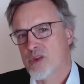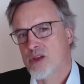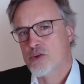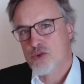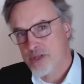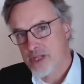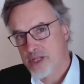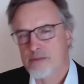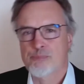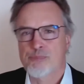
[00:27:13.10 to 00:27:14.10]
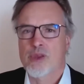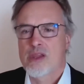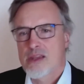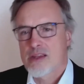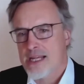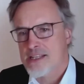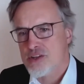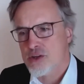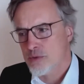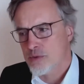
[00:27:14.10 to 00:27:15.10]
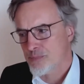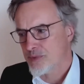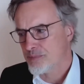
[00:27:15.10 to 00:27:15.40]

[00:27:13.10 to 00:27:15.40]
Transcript: should get. And so